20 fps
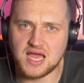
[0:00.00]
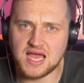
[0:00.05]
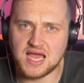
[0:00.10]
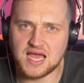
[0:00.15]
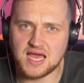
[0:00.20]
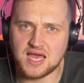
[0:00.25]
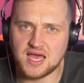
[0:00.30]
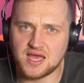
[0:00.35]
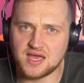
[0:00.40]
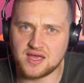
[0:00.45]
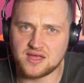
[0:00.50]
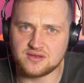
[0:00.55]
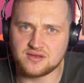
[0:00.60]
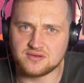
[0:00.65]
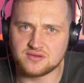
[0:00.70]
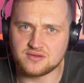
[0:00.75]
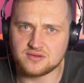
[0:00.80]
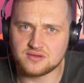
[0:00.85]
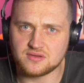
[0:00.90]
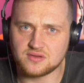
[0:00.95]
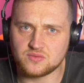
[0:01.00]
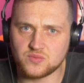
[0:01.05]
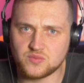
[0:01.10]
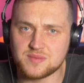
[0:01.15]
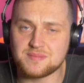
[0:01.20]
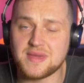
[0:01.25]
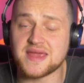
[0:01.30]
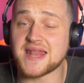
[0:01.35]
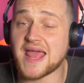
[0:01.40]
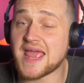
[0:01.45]
and
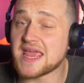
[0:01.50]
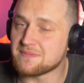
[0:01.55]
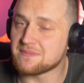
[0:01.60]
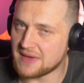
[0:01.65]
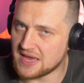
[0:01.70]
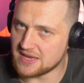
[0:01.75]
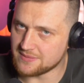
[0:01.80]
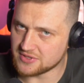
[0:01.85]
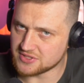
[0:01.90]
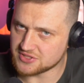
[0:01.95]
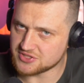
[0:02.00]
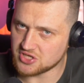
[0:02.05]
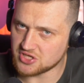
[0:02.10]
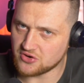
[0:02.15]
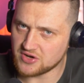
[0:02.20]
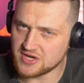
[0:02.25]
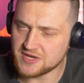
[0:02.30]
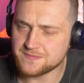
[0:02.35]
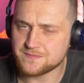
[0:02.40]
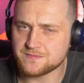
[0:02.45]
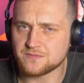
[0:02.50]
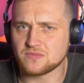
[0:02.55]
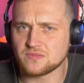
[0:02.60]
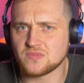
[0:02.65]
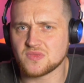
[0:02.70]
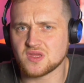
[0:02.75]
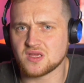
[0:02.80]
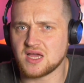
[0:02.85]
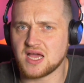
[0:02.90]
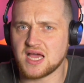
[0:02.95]
we'd made a payment, sorry.
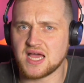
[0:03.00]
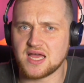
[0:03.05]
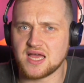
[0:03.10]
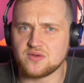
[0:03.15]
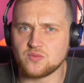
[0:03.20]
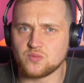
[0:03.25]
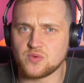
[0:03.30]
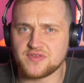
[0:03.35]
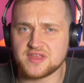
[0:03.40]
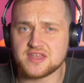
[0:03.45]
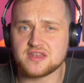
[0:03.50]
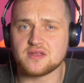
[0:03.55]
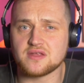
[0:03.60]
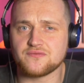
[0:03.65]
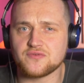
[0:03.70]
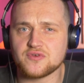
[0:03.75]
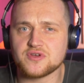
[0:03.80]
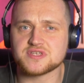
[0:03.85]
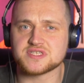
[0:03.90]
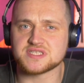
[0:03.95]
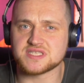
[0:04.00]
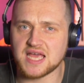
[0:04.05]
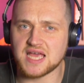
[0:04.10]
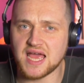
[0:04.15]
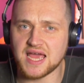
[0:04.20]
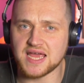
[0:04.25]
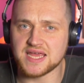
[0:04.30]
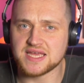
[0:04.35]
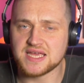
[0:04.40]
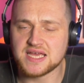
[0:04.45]
And within the first
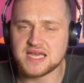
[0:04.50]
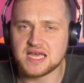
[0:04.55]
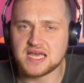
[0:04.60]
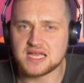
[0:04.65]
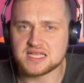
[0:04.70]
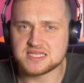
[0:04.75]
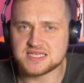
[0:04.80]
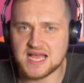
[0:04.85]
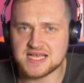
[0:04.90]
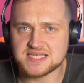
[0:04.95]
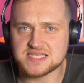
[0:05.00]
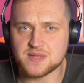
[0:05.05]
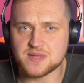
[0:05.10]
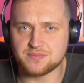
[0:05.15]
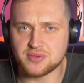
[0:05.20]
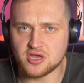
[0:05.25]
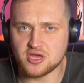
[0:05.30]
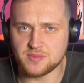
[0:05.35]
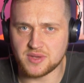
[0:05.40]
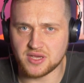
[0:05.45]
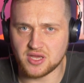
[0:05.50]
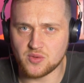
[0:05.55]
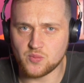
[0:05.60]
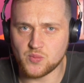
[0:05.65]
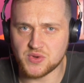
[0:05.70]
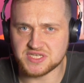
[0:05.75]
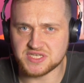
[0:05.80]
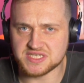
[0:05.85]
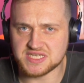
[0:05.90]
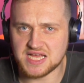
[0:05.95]
day, Tesla
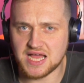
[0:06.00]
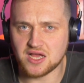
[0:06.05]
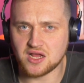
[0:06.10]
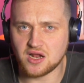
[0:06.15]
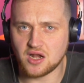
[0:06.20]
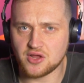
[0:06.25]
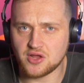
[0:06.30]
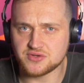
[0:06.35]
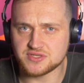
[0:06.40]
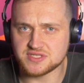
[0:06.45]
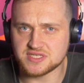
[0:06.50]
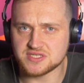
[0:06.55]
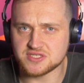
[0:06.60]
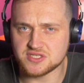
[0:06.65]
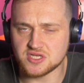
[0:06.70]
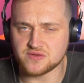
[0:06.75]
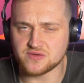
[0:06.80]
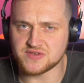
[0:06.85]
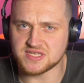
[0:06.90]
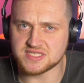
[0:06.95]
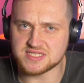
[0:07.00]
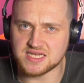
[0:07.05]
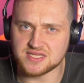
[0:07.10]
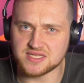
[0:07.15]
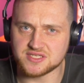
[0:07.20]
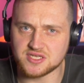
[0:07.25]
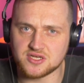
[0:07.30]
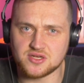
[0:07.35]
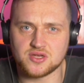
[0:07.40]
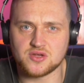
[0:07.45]
Birmingham, which is our closest service
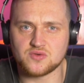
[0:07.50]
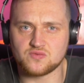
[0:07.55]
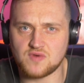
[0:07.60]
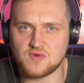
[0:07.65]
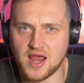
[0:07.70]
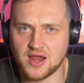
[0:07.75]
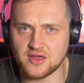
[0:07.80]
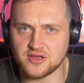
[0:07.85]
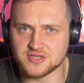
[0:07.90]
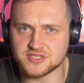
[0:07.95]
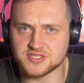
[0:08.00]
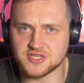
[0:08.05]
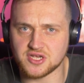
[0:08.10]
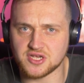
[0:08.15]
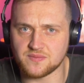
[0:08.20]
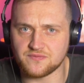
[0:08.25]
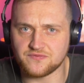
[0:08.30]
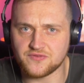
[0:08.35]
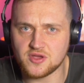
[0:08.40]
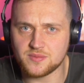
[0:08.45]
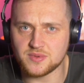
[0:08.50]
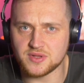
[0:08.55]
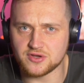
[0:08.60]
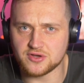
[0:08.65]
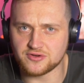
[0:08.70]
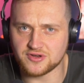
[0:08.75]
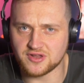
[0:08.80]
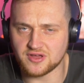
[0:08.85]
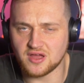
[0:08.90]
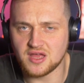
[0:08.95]
center, rang us to confirm
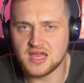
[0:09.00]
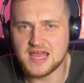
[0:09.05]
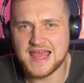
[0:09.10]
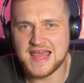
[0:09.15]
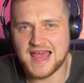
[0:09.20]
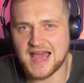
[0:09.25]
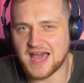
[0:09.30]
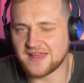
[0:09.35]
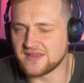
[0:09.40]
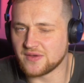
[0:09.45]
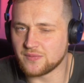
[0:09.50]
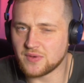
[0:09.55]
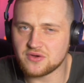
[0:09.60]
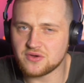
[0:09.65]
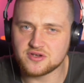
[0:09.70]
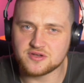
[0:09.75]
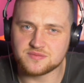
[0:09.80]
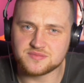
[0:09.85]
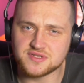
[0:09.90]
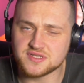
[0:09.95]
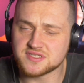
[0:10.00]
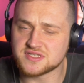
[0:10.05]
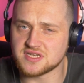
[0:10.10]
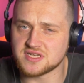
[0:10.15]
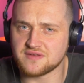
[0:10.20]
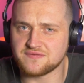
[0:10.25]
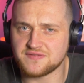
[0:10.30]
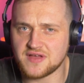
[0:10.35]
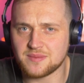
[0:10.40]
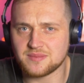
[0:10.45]
the order and they welcomed us
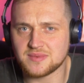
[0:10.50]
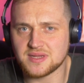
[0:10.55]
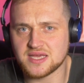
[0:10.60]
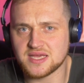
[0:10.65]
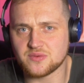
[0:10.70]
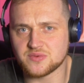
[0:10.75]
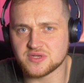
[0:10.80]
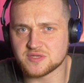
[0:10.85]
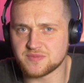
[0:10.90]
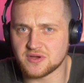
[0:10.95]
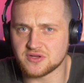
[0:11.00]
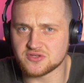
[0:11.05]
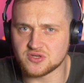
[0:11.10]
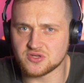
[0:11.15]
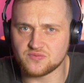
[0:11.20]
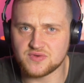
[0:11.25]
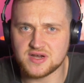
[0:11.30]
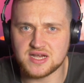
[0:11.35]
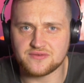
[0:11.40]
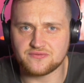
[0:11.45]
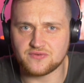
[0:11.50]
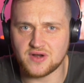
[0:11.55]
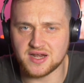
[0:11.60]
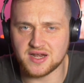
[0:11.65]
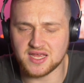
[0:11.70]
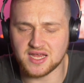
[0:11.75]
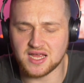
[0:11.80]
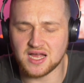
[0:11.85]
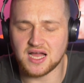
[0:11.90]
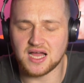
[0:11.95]
to the family. We spoke to a really
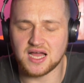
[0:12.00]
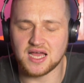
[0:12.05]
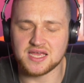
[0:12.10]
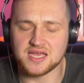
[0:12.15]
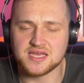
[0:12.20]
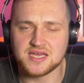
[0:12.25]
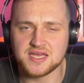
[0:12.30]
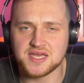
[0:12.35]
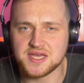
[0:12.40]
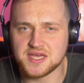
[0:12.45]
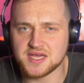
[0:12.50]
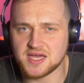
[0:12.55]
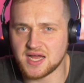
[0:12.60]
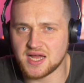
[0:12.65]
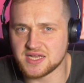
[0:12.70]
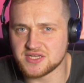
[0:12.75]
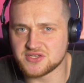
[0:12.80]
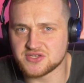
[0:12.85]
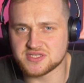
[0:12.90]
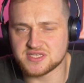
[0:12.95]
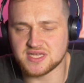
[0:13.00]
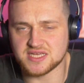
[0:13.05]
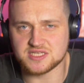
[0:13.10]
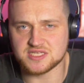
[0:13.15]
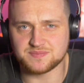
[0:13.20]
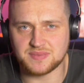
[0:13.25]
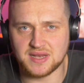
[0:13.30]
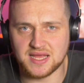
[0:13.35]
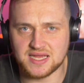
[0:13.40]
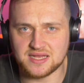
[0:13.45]
friendly guy and he just
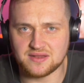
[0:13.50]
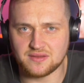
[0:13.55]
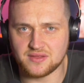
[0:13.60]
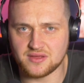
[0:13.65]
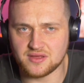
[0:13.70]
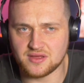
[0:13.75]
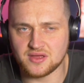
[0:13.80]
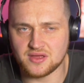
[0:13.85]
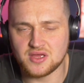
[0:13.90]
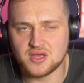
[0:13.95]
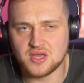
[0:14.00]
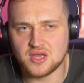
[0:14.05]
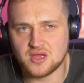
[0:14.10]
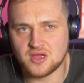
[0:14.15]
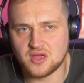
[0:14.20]
explained that